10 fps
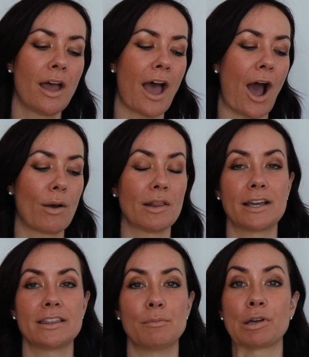how I
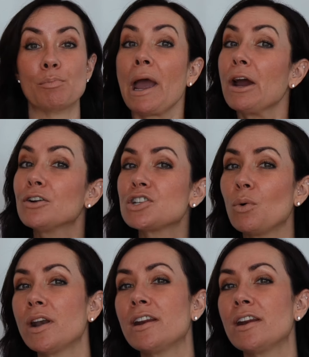like them compared to one